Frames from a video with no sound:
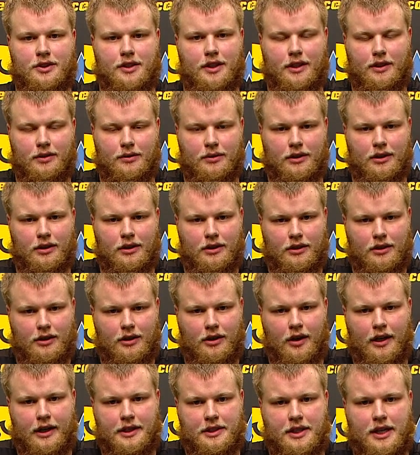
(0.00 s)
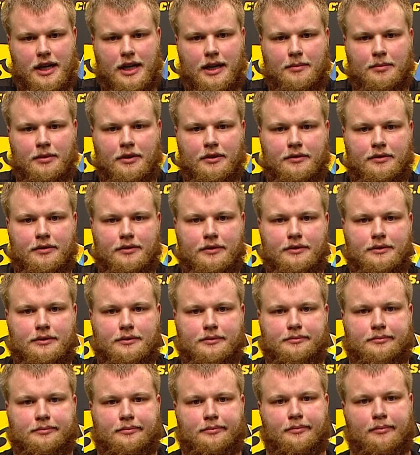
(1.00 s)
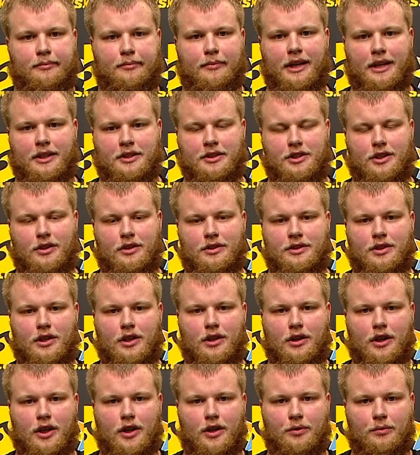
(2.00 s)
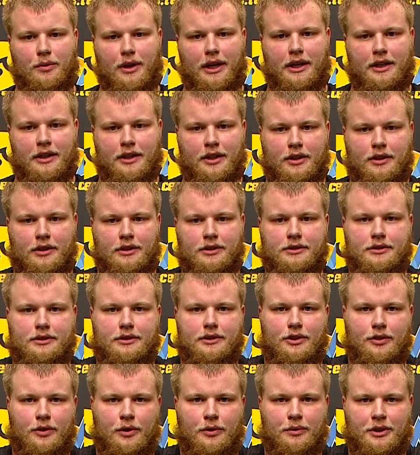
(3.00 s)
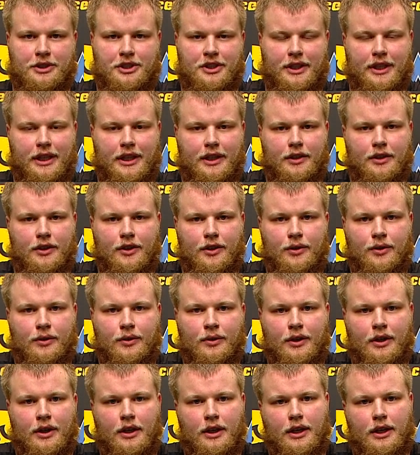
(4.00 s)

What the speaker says: They do a great job of making sure it's all good weight and you're doing what you need to do.